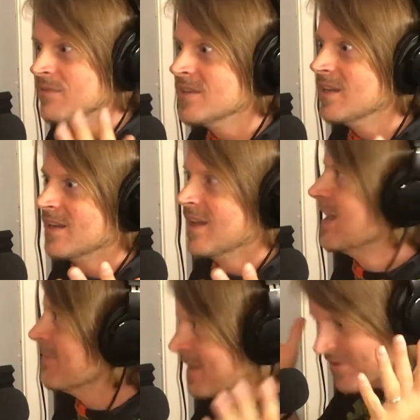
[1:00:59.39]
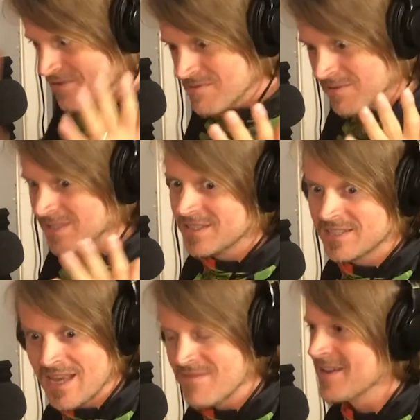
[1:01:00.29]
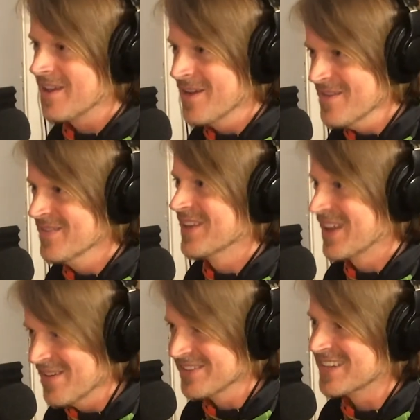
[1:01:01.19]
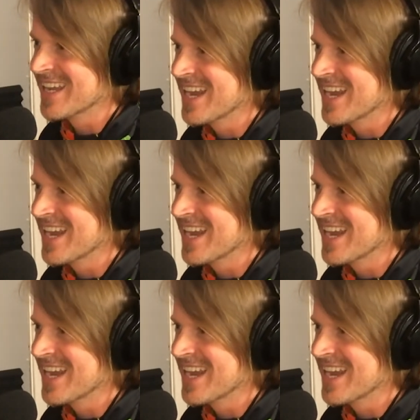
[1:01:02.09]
it. Like, cool. Well, let's just give it a go and we'll go and check it